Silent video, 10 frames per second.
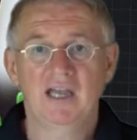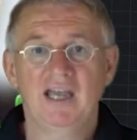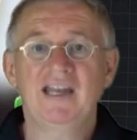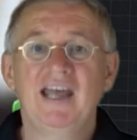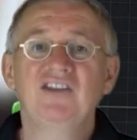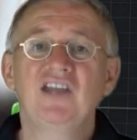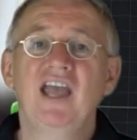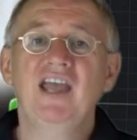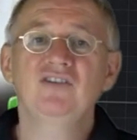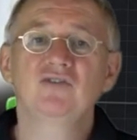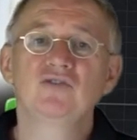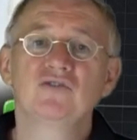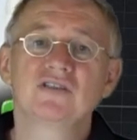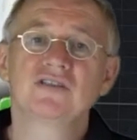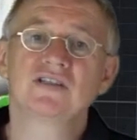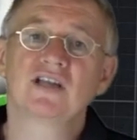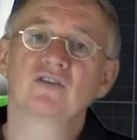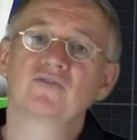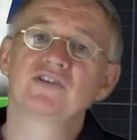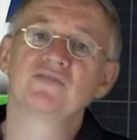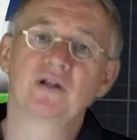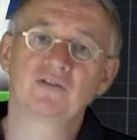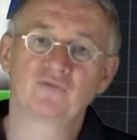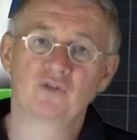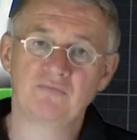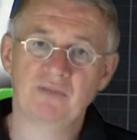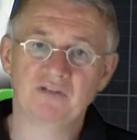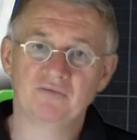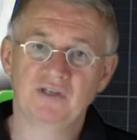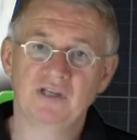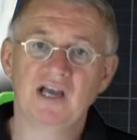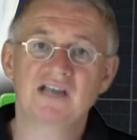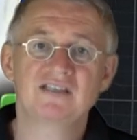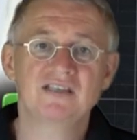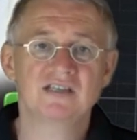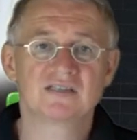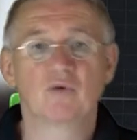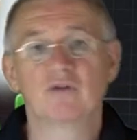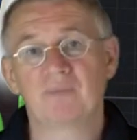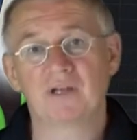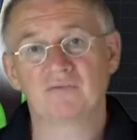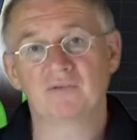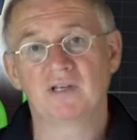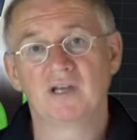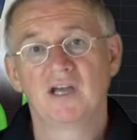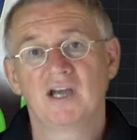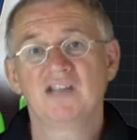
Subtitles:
and at the end you use, instead of a 12-volt battery, a 6-volt battery.